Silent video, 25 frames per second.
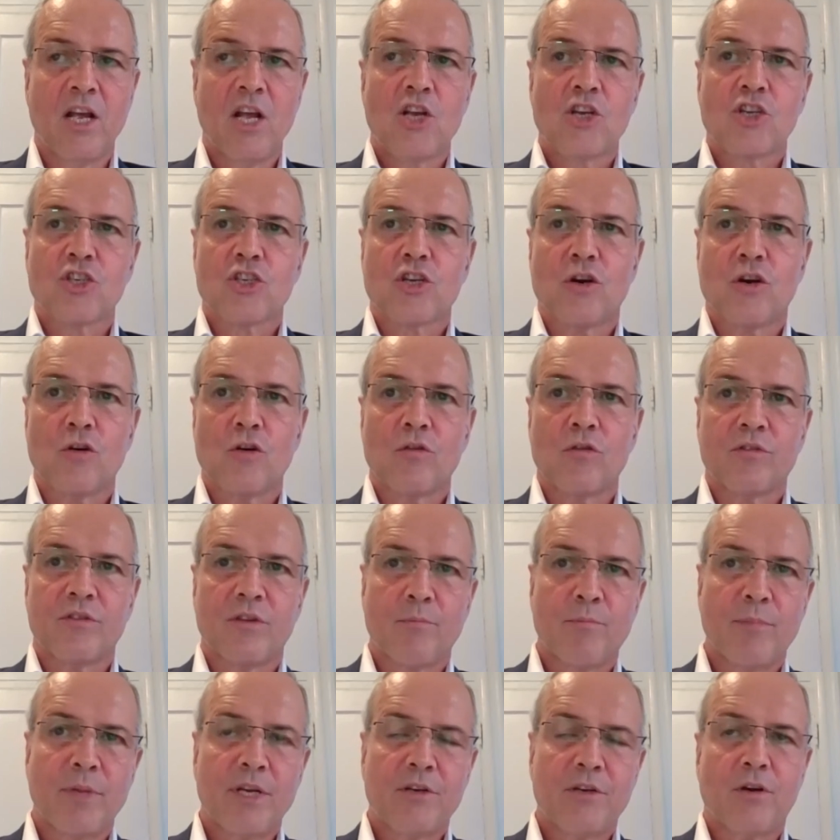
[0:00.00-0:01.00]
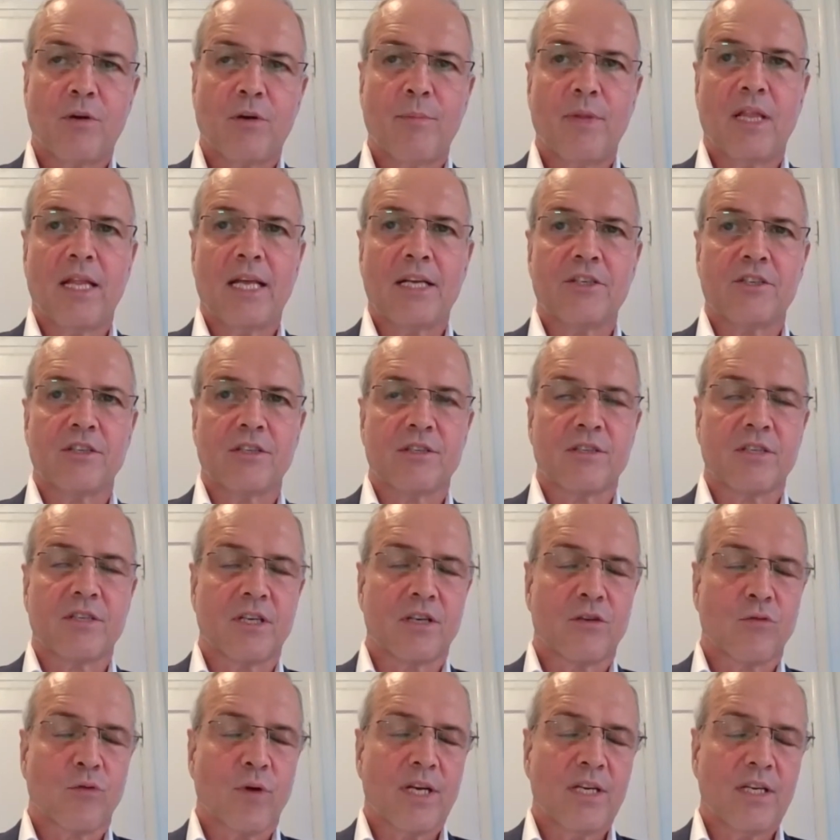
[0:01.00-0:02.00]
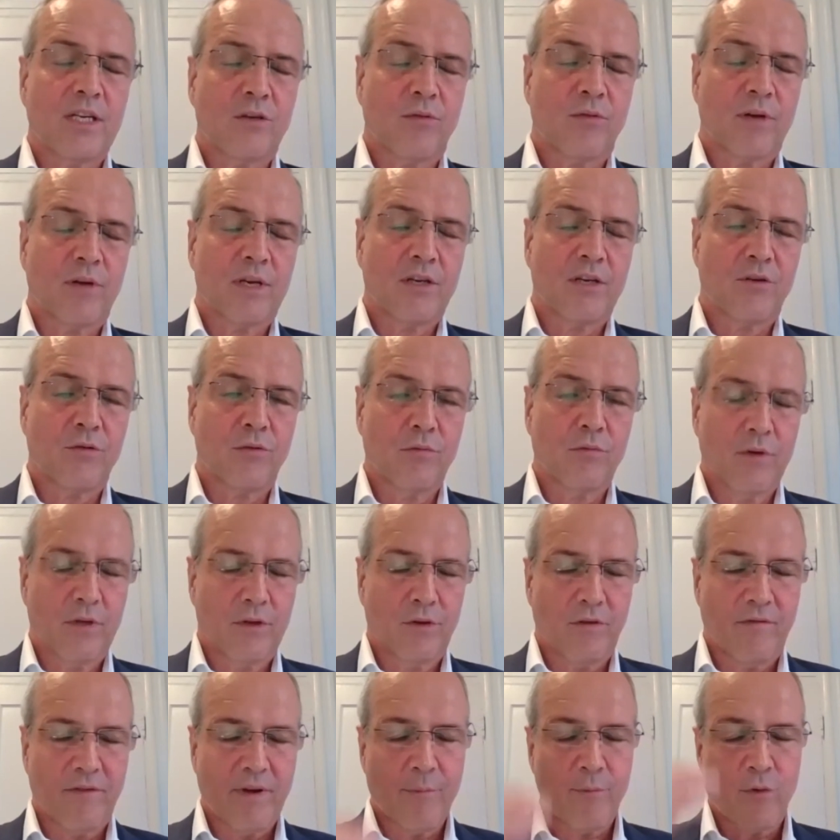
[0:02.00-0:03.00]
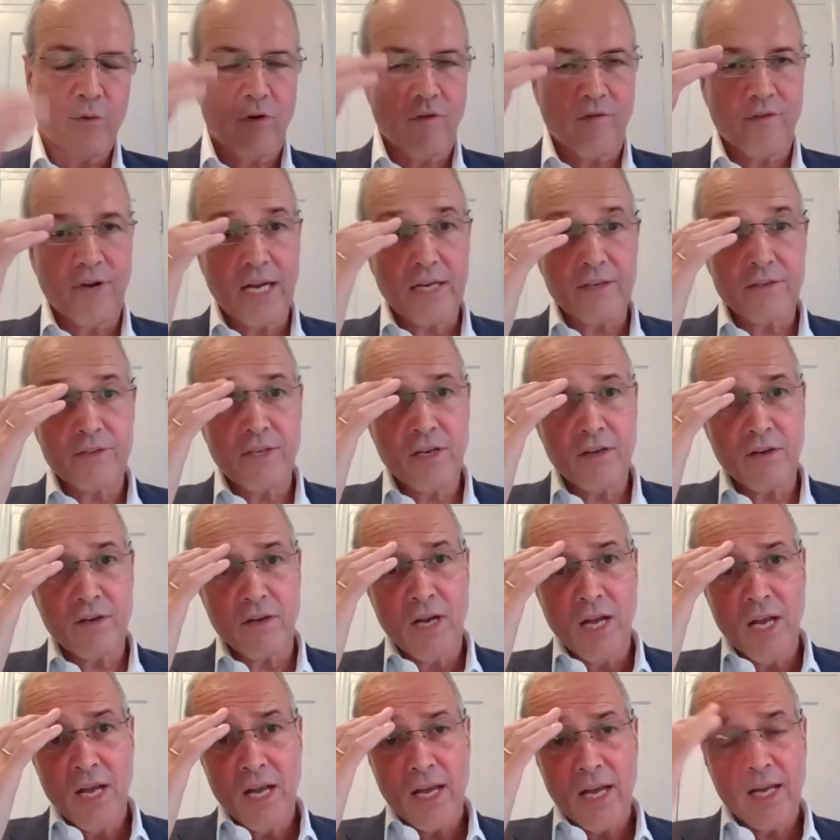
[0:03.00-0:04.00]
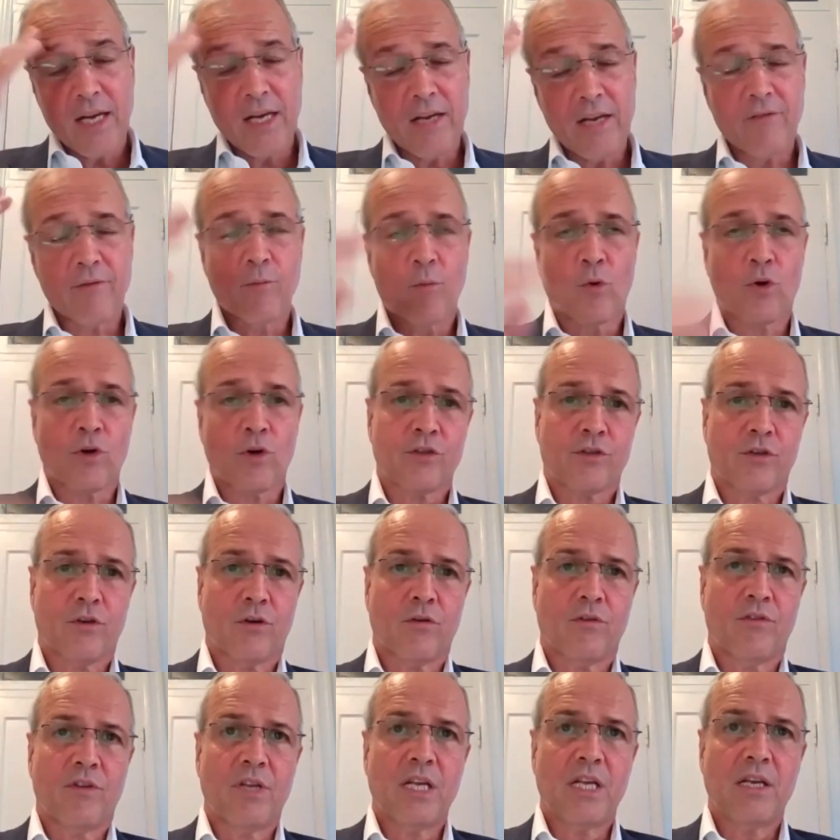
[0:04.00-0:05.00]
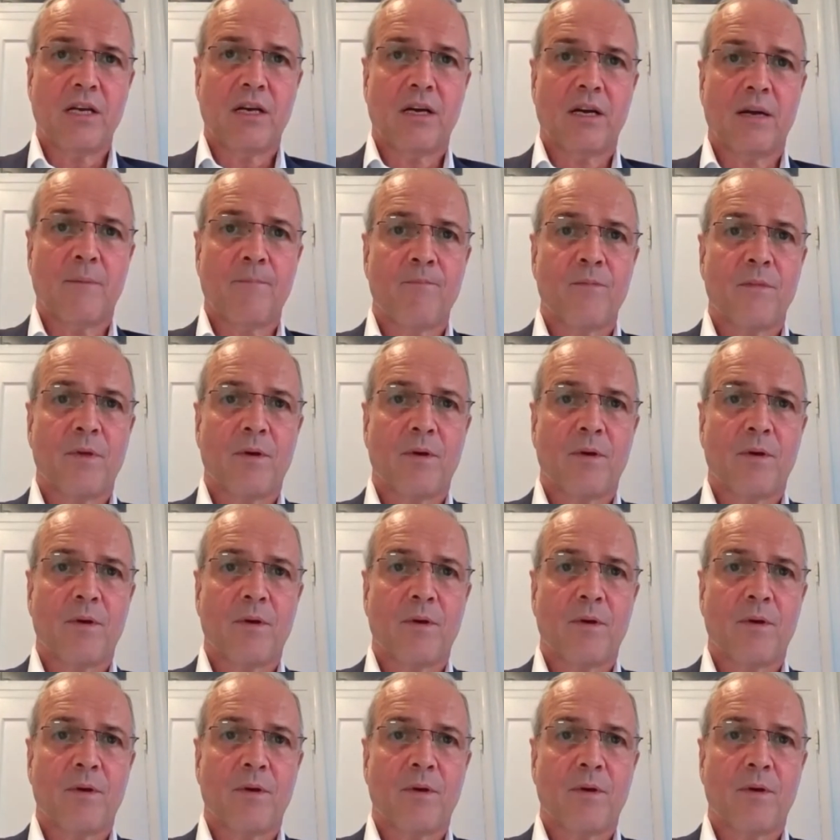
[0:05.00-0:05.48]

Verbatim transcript: So the midterm elections in 2022 in November of next year, and even more so the uh,